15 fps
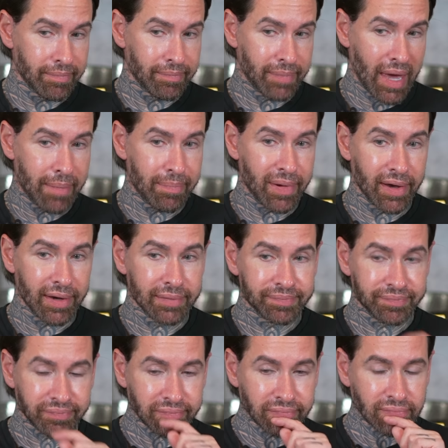Pepper
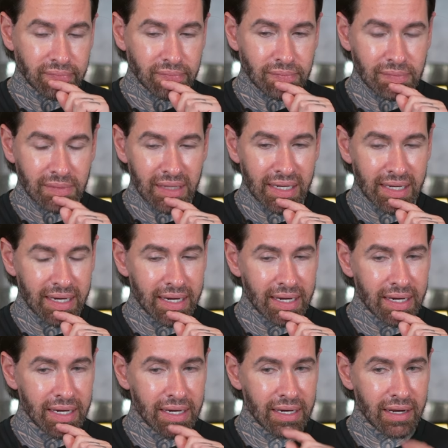
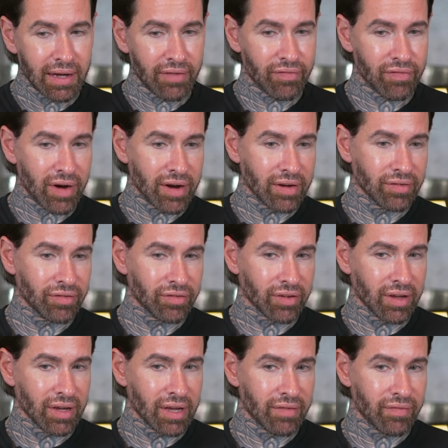in a fragrance
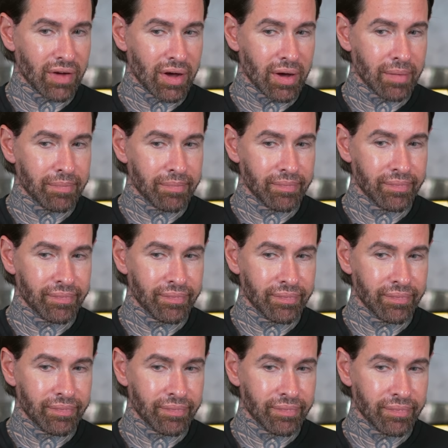can give, um,
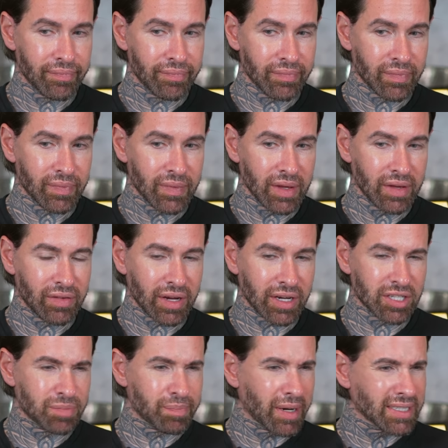it's like a
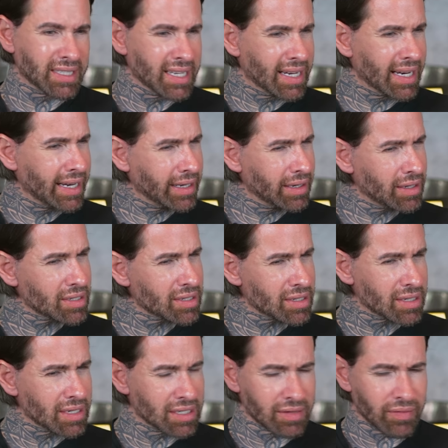spicy cleanness.
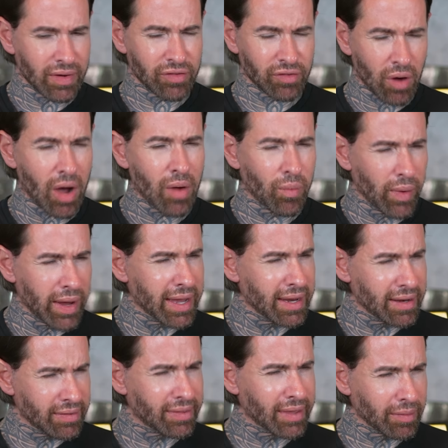It's, yeah. A, it's quite a
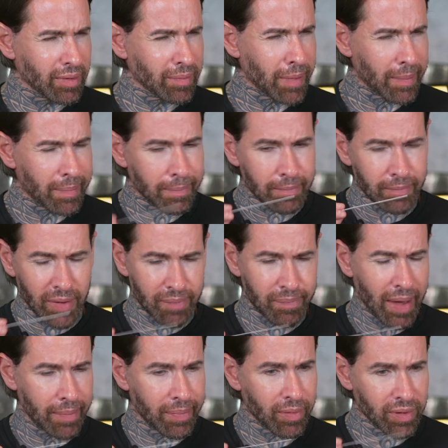weird thing with, pep with
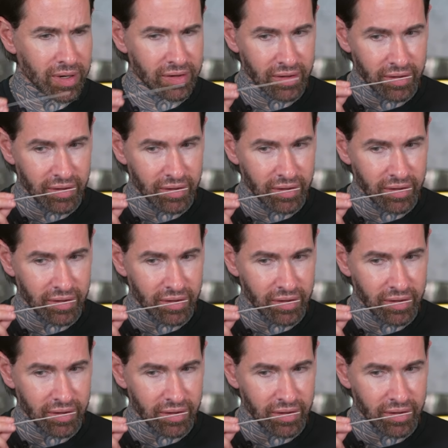pepper, what it